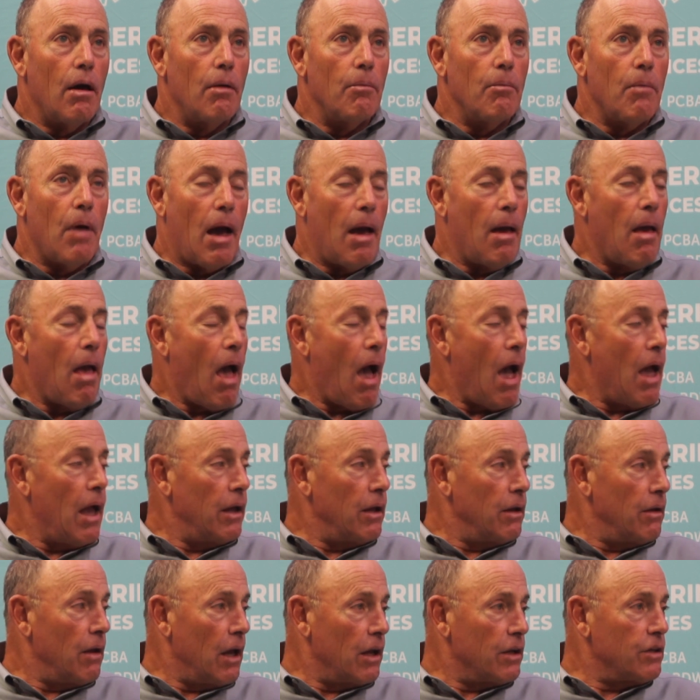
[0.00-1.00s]

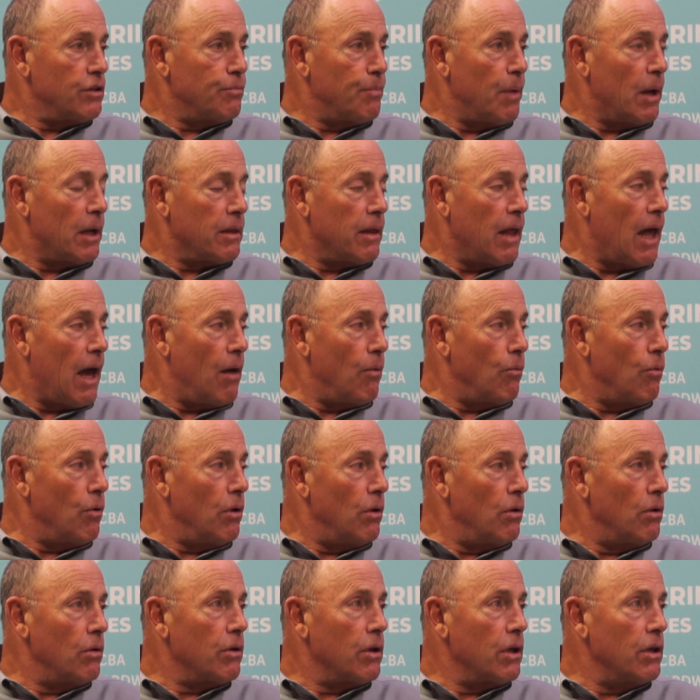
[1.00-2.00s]
I expect that
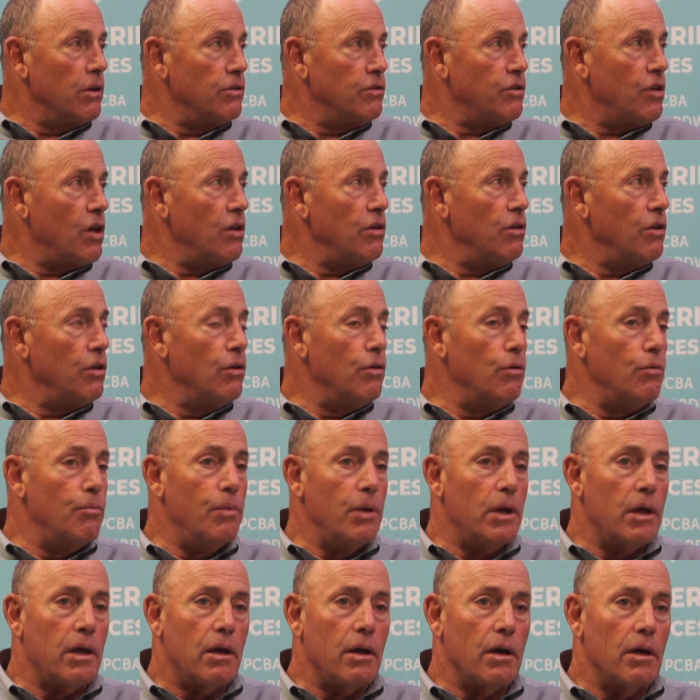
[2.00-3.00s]
will continue
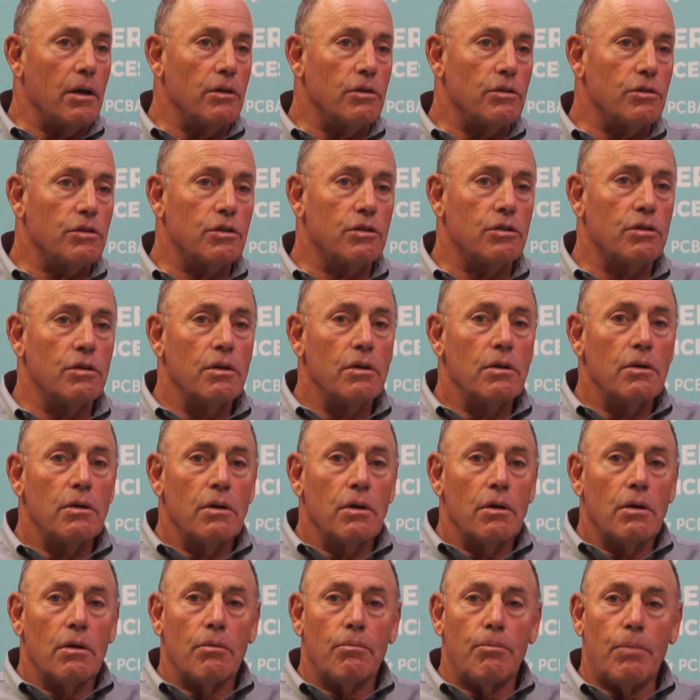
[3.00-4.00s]
because
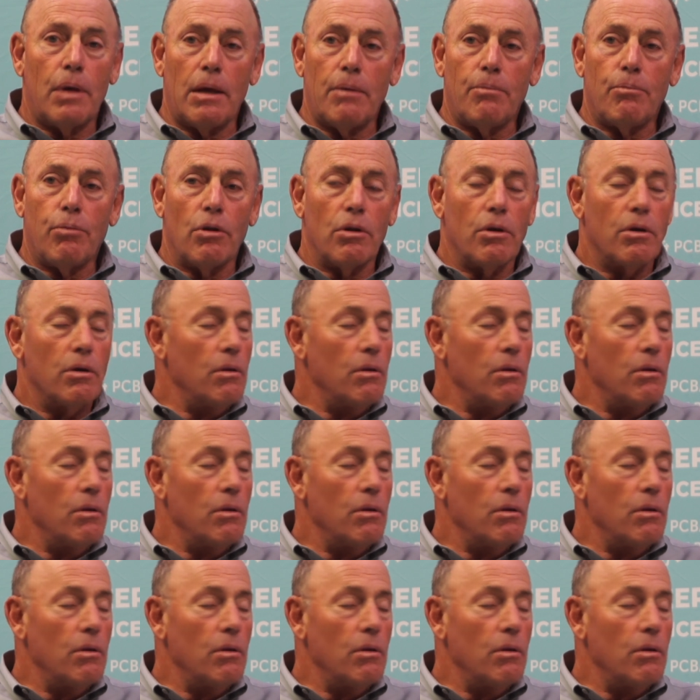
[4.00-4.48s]
people are